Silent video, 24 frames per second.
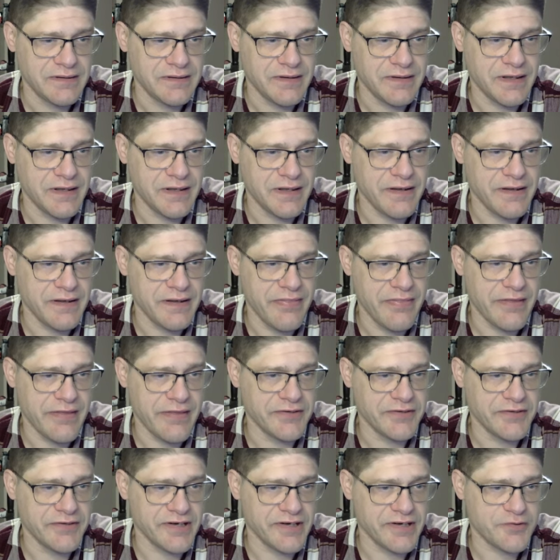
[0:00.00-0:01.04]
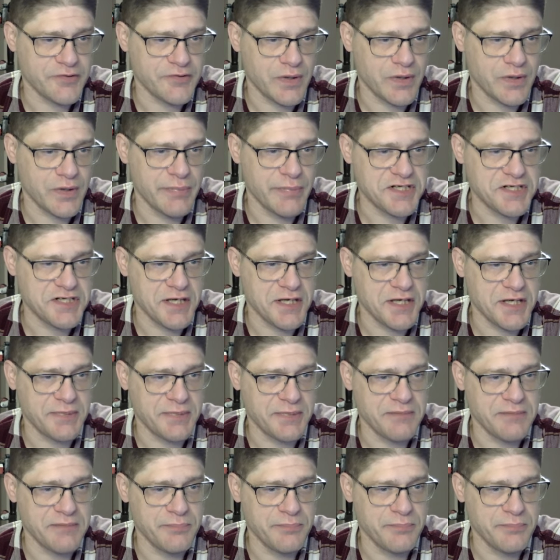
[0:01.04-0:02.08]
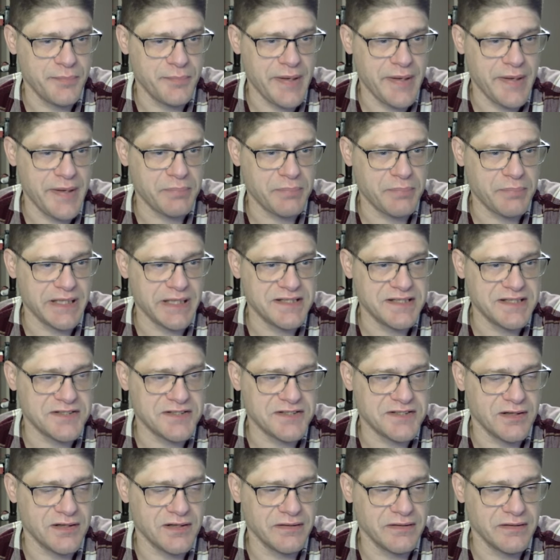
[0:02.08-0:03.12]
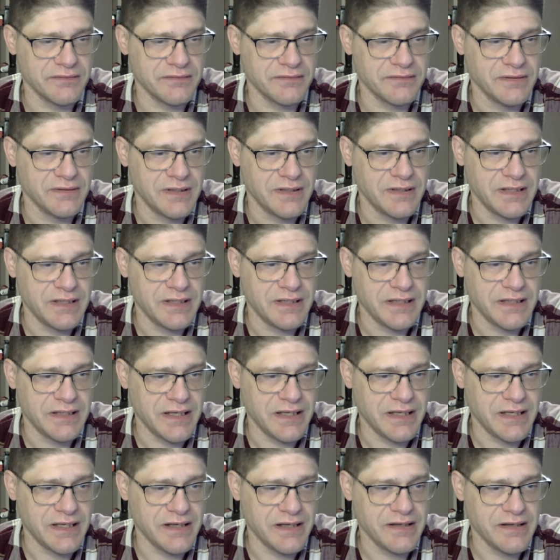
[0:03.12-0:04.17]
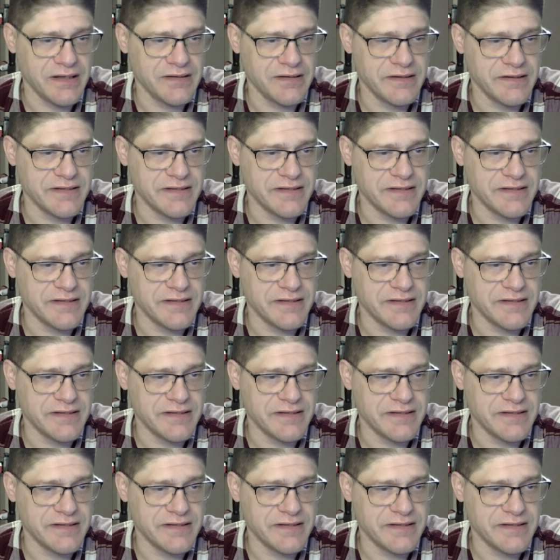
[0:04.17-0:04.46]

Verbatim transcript: uh, the dark square bishop can be placed on uh,